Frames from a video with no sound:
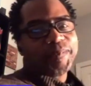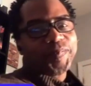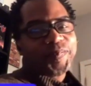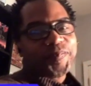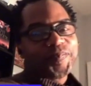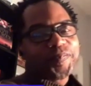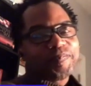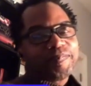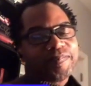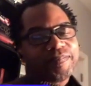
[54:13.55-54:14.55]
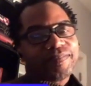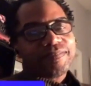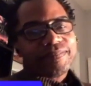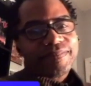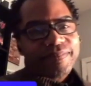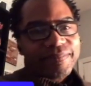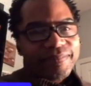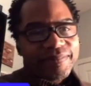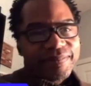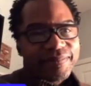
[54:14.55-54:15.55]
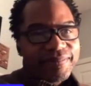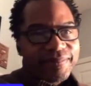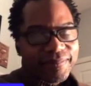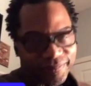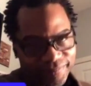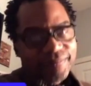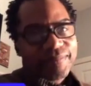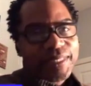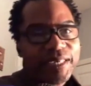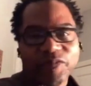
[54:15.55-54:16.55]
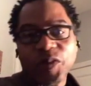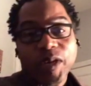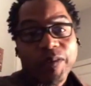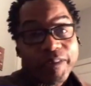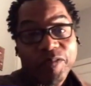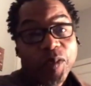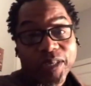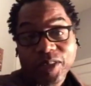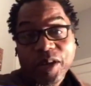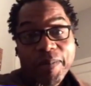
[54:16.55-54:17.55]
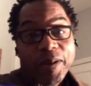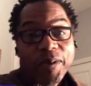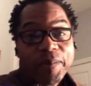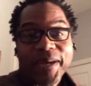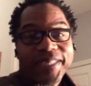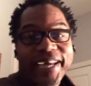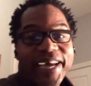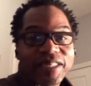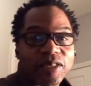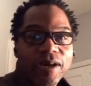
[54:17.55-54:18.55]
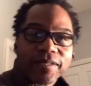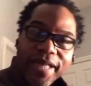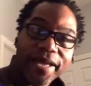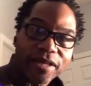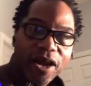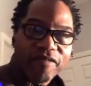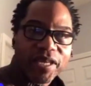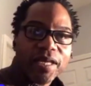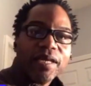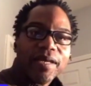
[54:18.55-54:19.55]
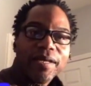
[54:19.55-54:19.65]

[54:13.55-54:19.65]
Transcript: down the mountain. Okay, all right. I'll go with whatever. If you want to talk about one of my dad's songs, thanks, Harvey.